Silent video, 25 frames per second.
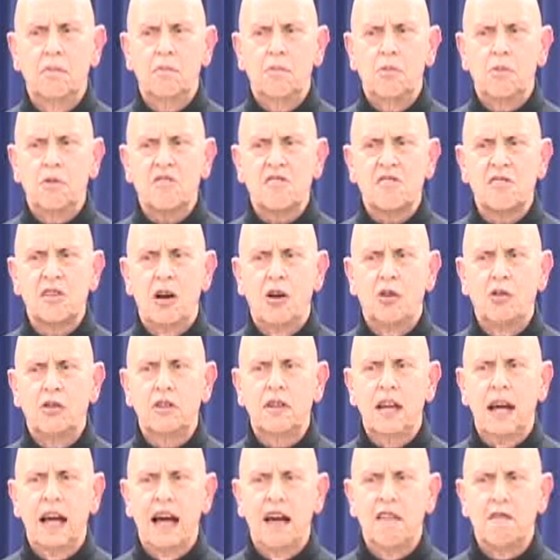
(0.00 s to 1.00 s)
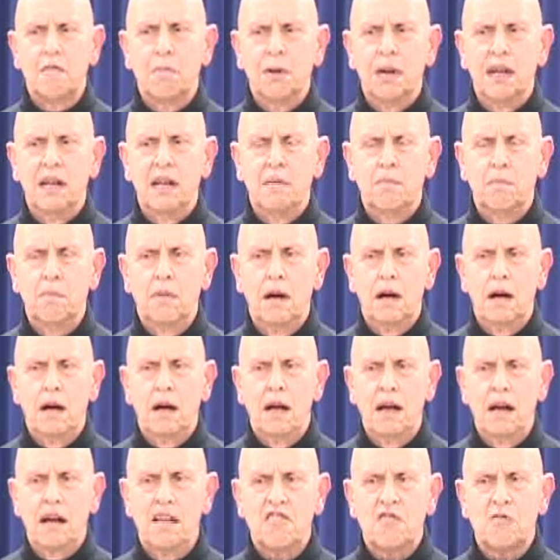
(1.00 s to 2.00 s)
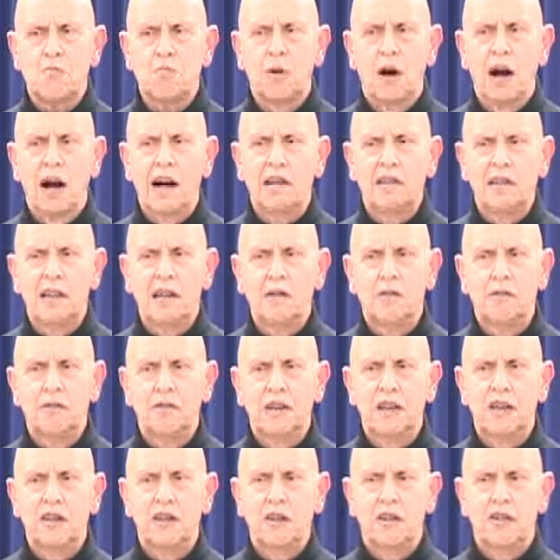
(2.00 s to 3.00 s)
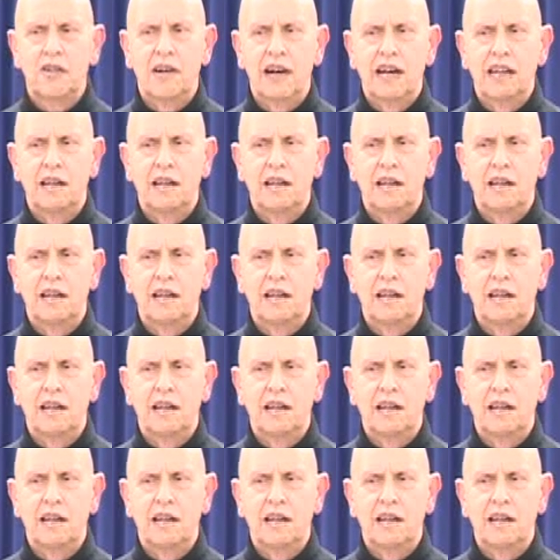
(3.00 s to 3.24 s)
was known to have been a sparkling figure